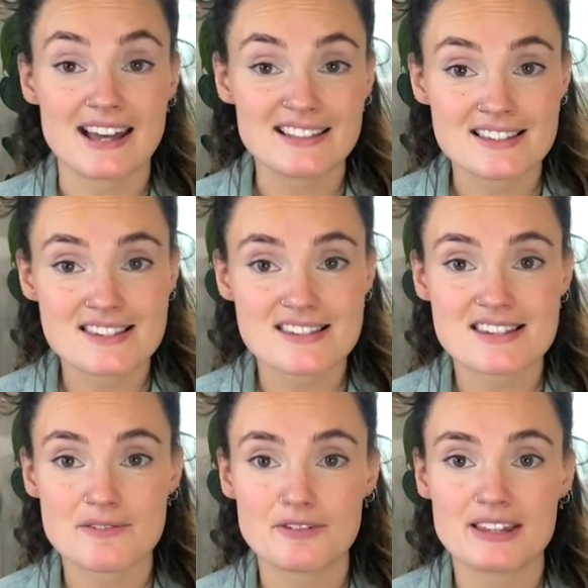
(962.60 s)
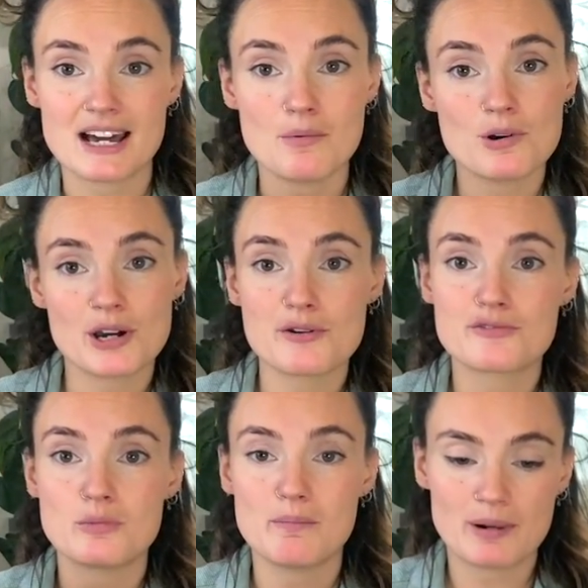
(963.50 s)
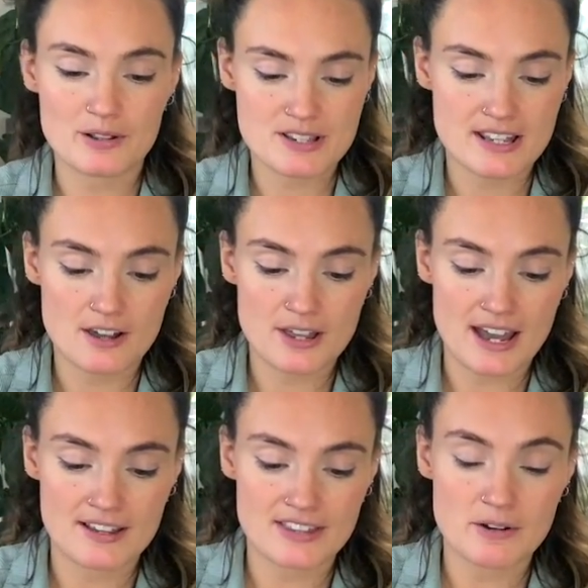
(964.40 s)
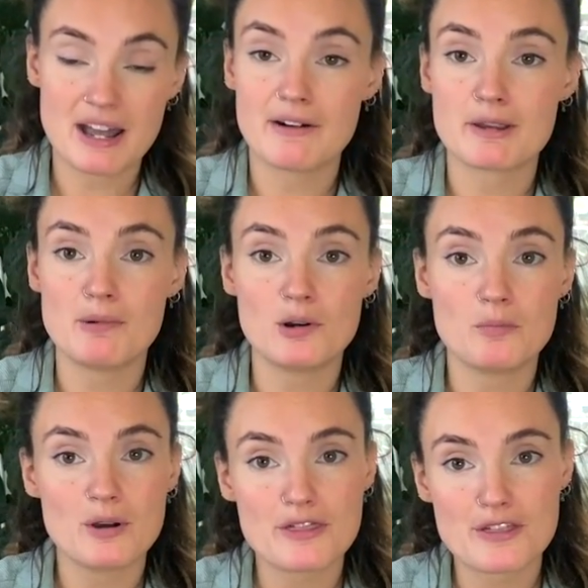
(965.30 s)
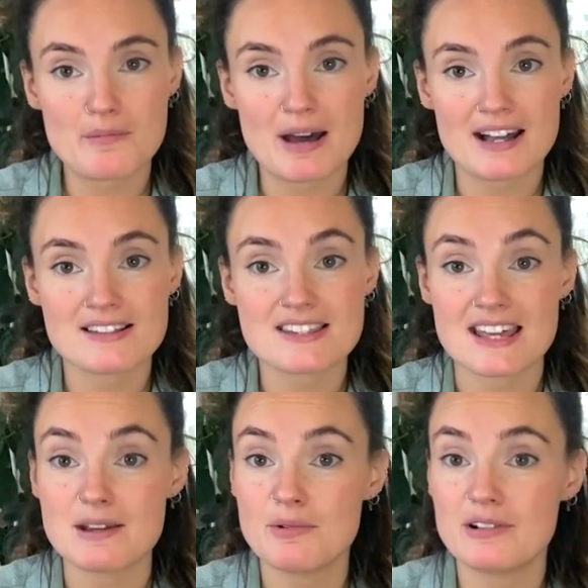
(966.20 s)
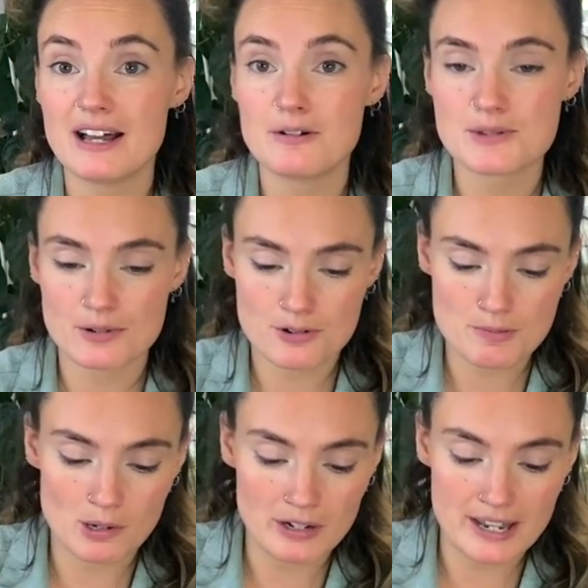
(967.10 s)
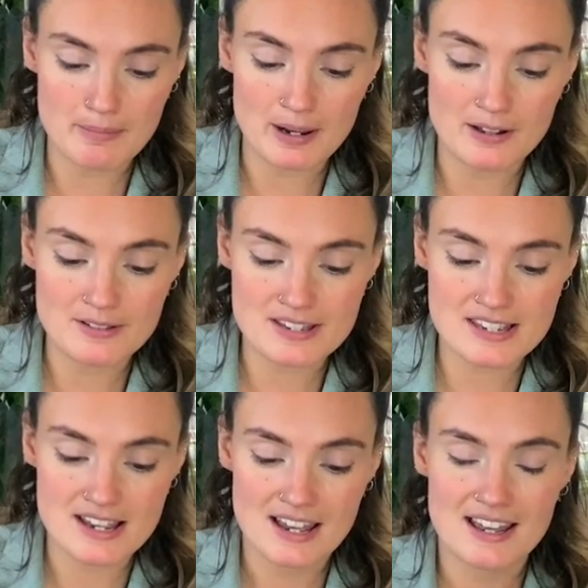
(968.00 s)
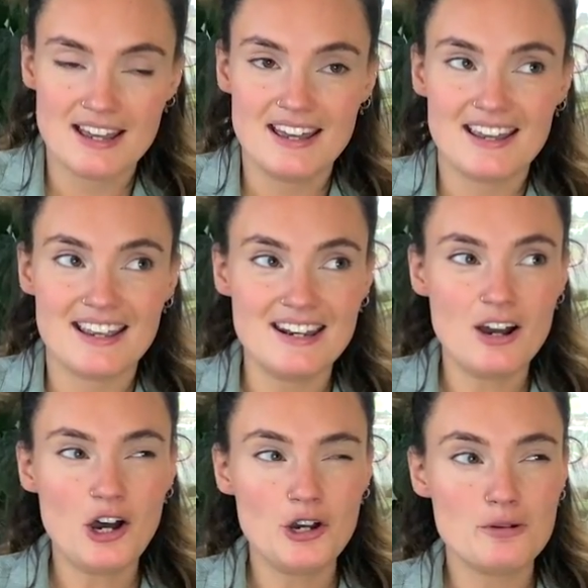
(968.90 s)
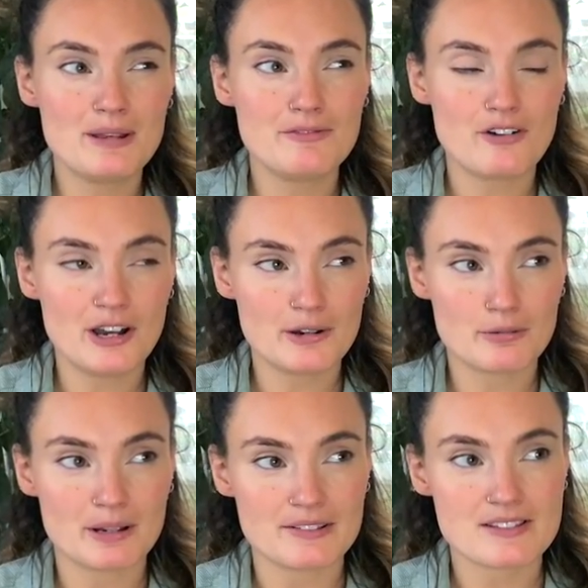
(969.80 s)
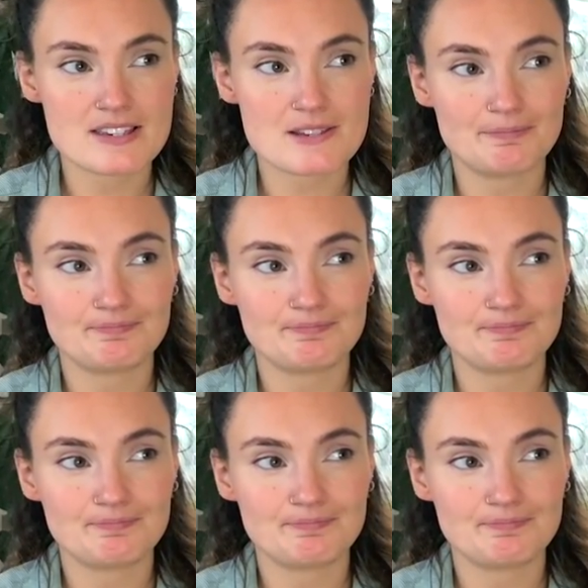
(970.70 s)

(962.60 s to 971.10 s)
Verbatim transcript: ants, stuff like that will go from one plant to the other and they'll carry pollen with them and they will help to cross-pollinate plants. In a home environment,